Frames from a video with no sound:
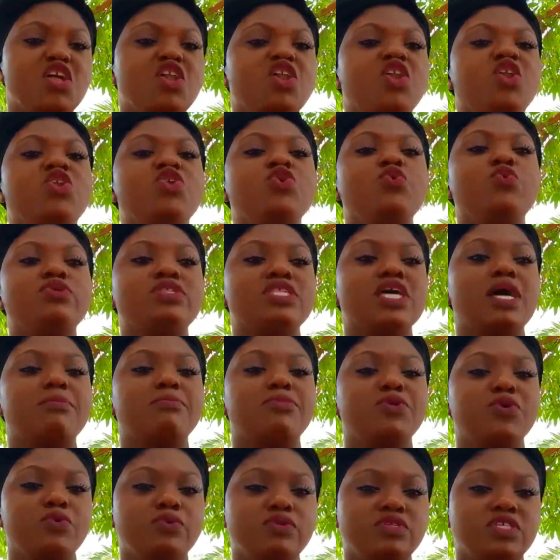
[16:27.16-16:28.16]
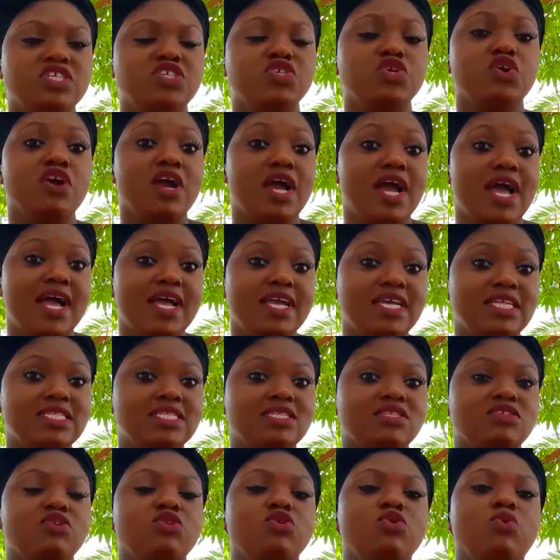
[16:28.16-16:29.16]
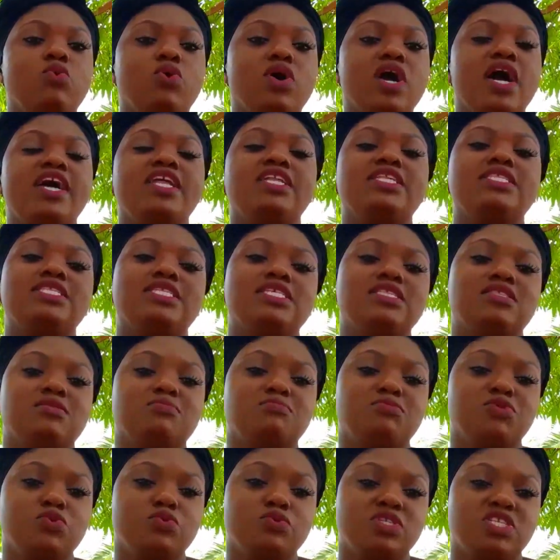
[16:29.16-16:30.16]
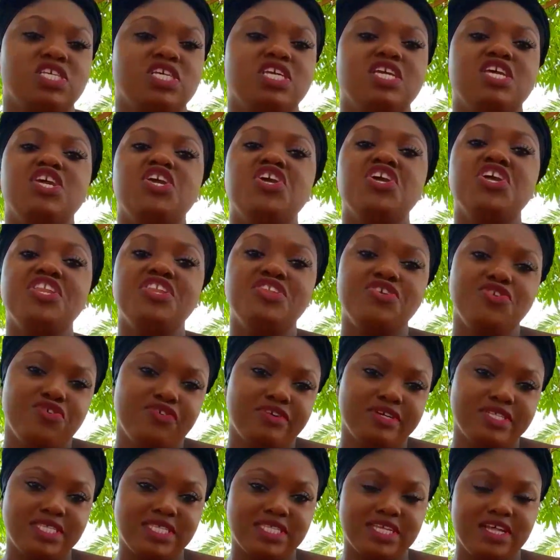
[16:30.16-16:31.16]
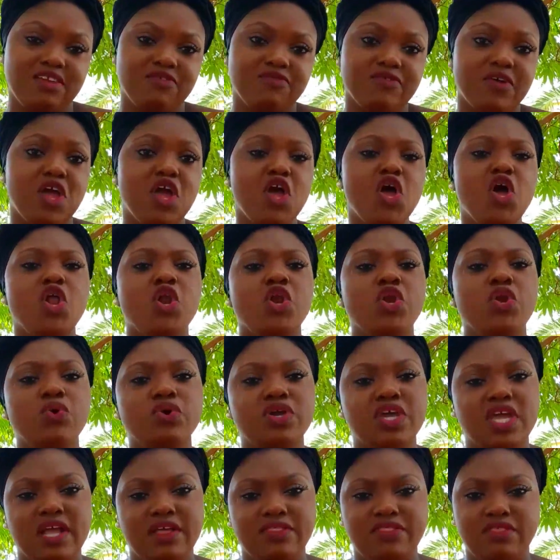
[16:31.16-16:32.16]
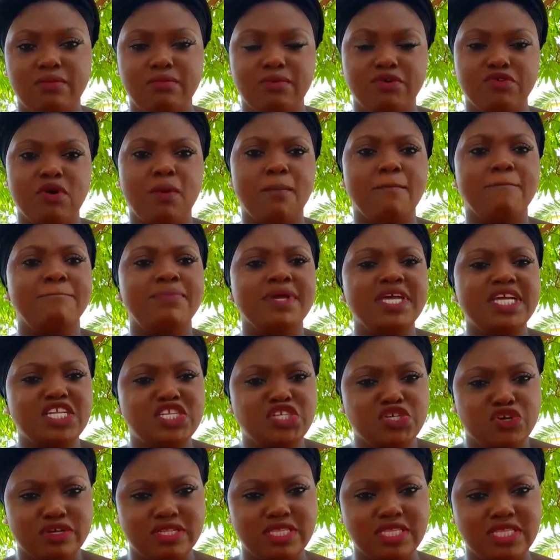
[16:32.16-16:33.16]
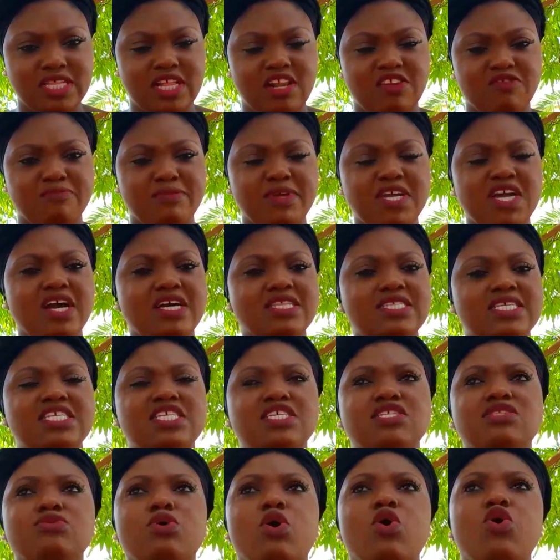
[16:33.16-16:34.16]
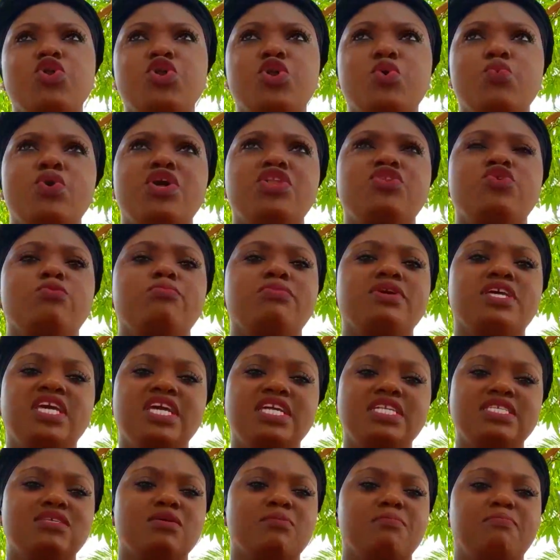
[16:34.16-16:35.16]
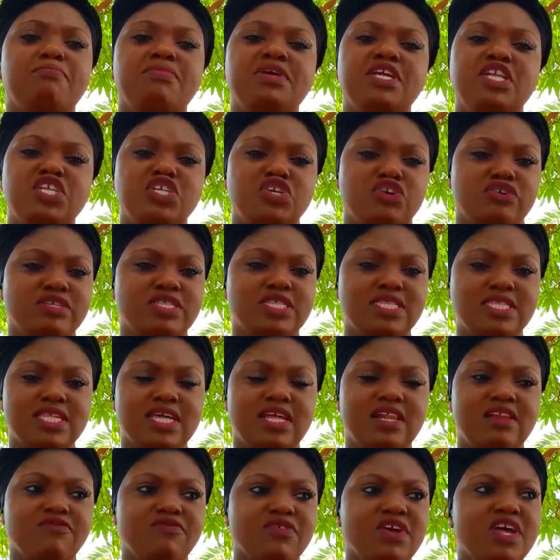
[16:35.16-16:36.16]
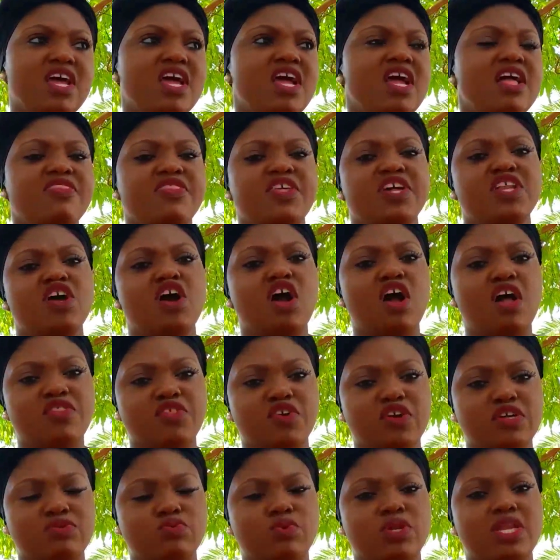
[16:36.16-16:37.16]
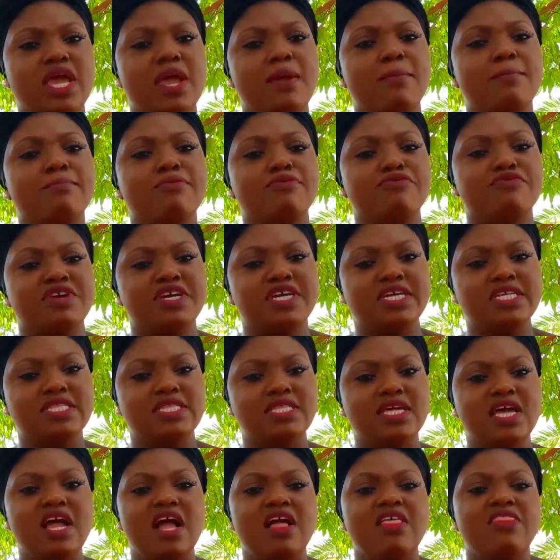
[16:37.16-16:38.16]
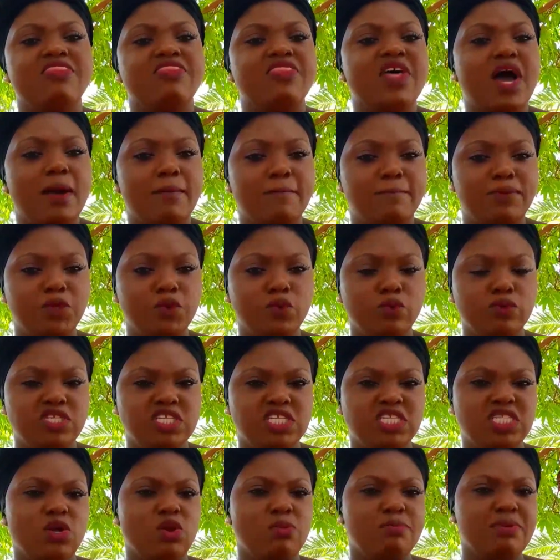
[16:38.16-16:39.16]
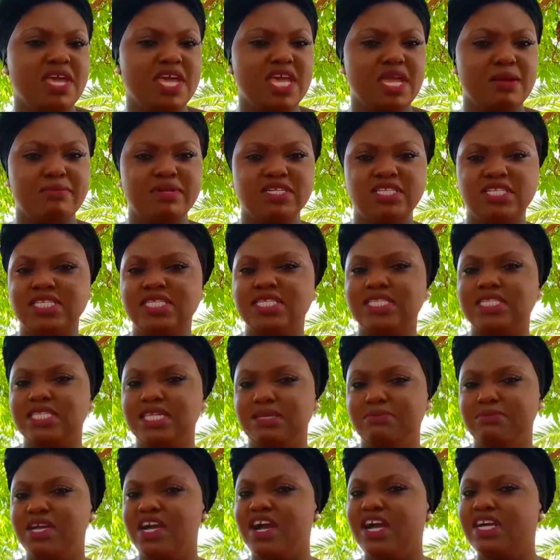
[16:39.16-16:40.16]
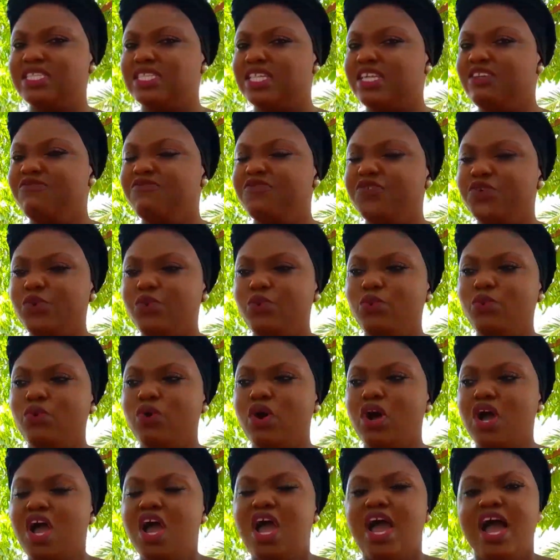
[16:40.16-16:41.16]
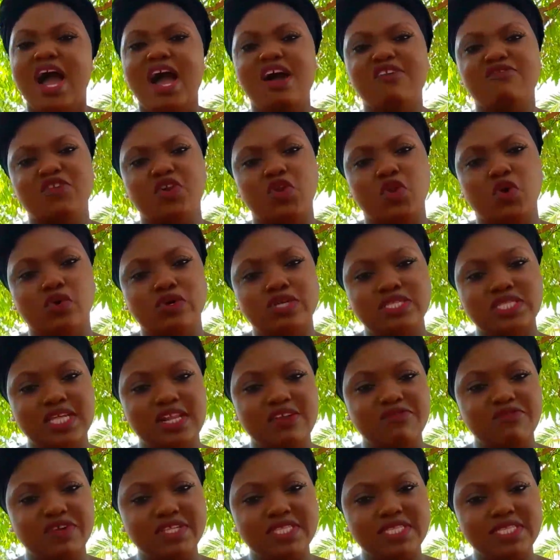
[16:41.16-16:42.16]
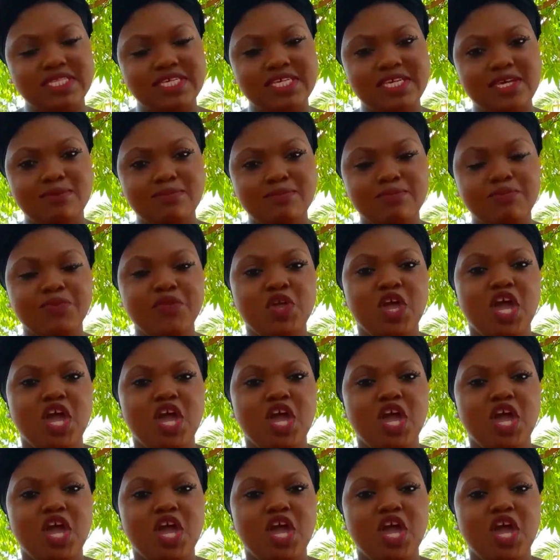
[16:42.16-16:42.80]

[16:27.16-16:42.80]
use that beauty, your eyes, to look and see the beauty in yourself. Look in the mirror, build yourself, because it is only when you begin to build yourself, then others will embrace that beauty. They will be able to see, because if you have low self-esteem,